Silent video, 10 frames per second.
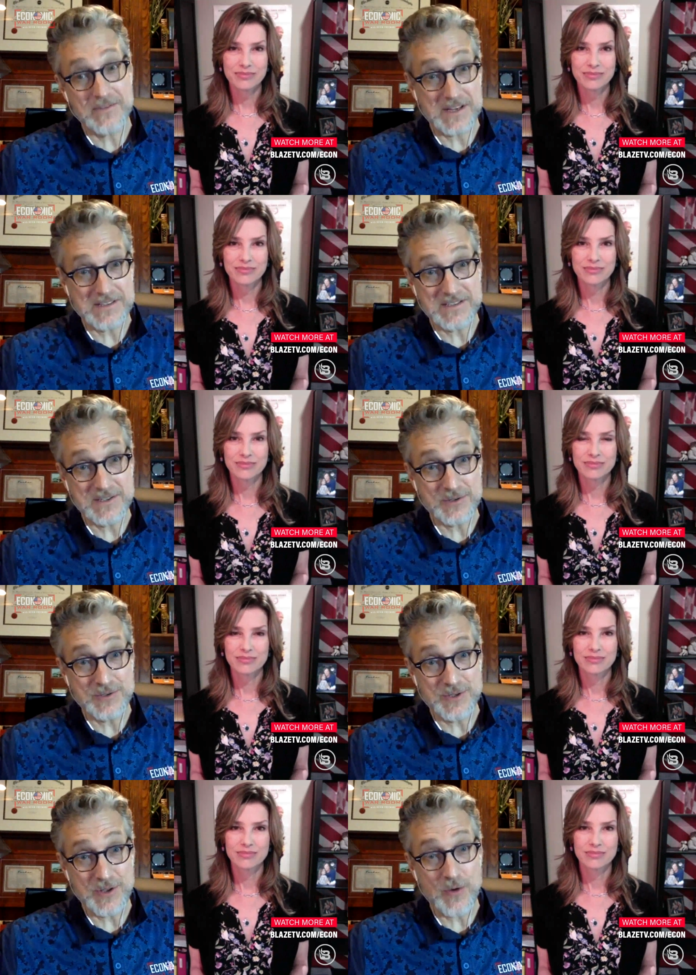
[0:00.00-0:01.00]
Speaker 1: out of the
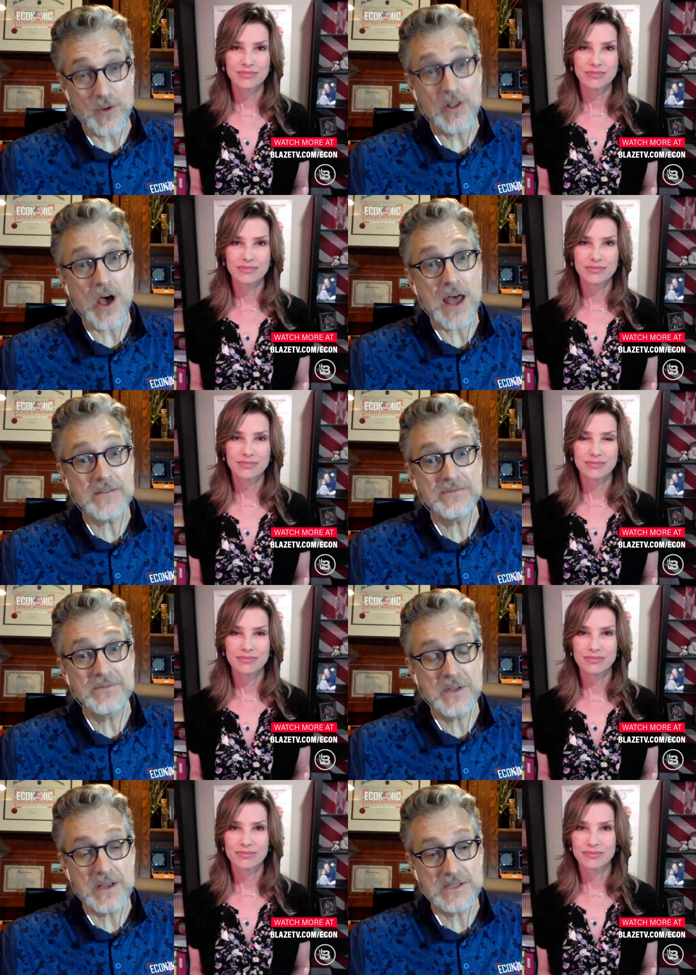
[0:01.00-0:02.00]
institution though a lot of
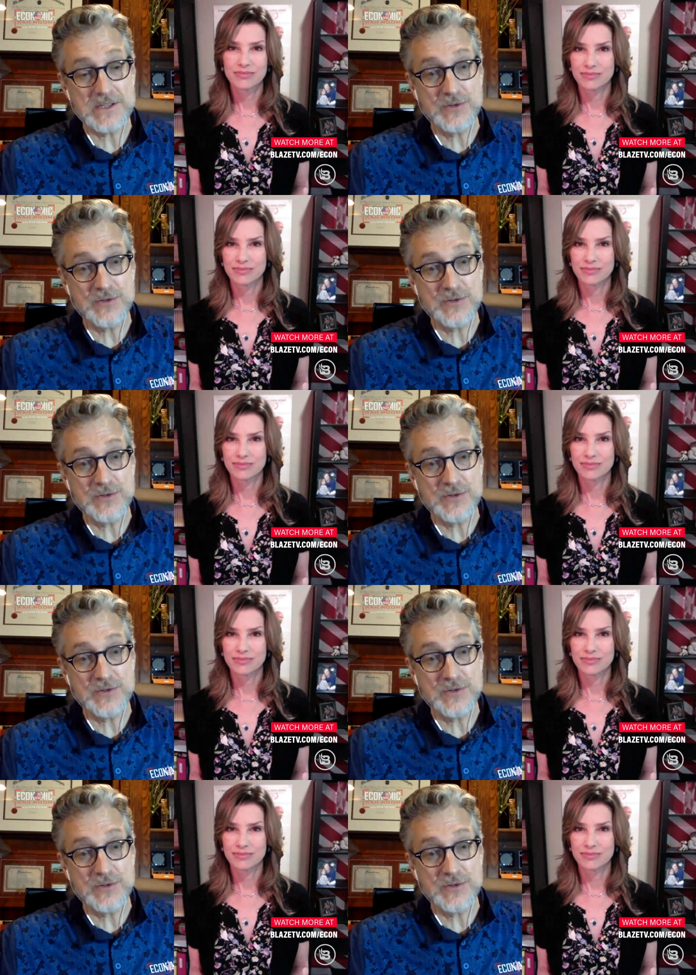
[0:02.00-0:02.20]
uh,